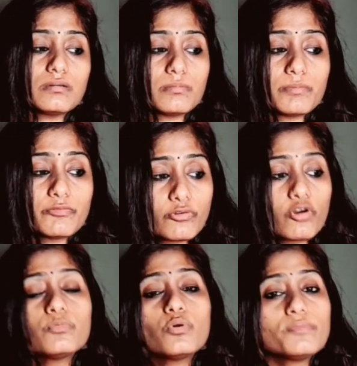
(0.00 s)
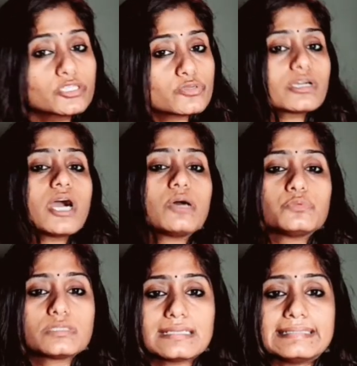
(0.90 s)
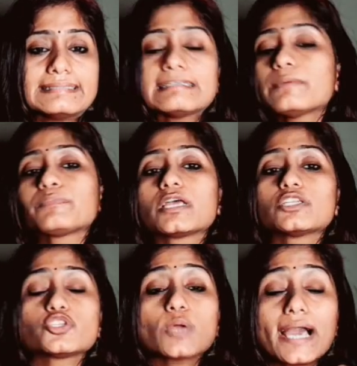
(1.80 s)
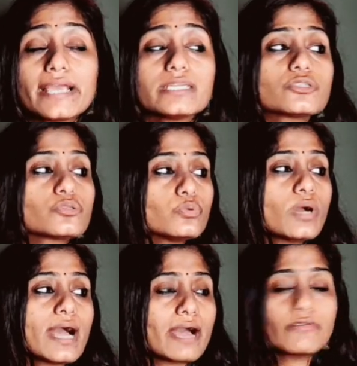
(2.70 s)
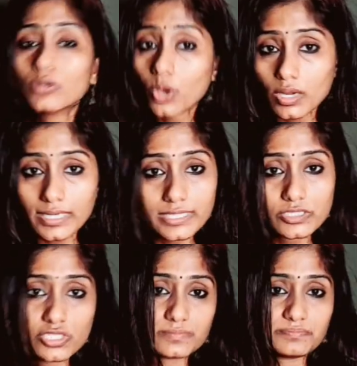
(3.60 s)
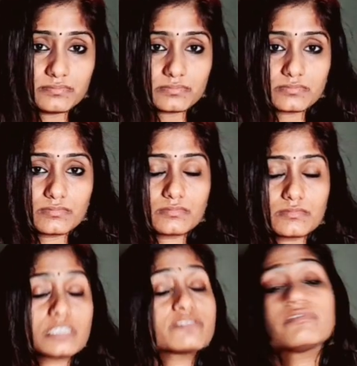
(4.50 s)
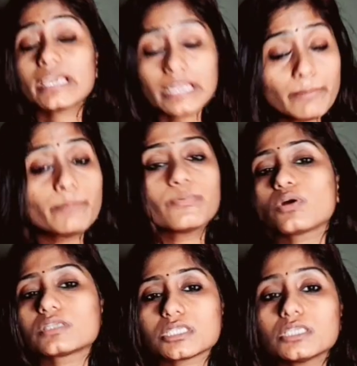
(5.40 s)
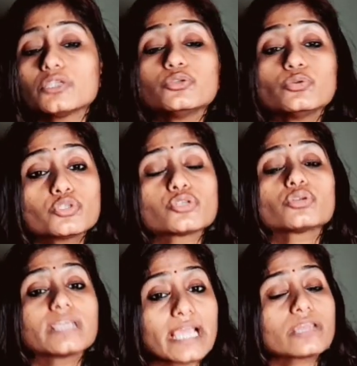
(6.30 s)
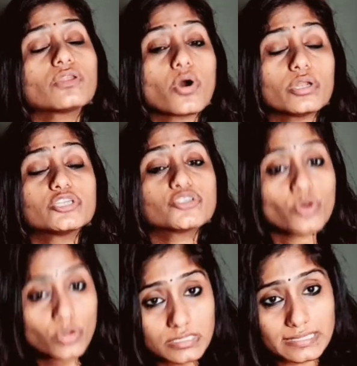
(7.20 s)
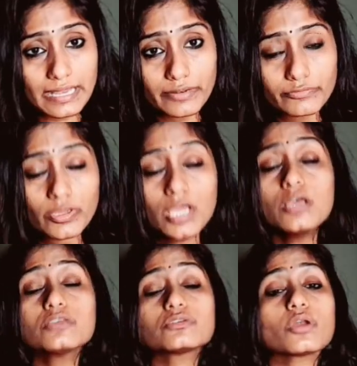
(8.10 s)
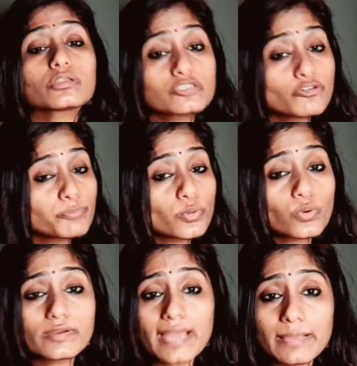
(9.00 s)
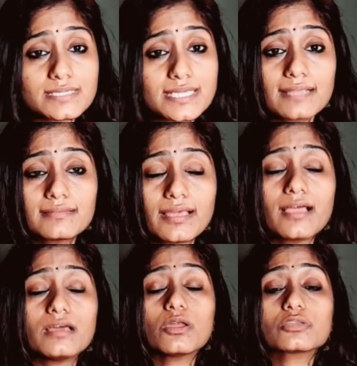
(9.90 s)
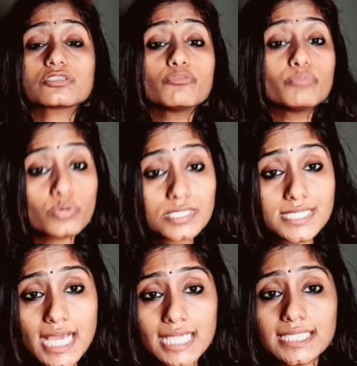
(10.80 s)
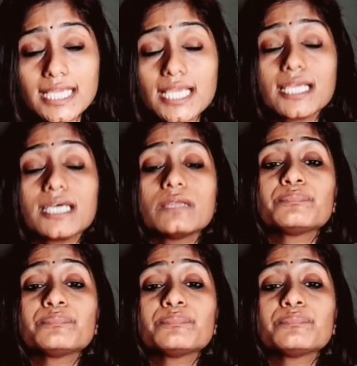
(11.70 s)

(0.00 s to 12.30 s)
before moving to a counselor, try to have a knowledge. It's very important. You should gain knowledge yourself. So lots of programs are there, lots of books are there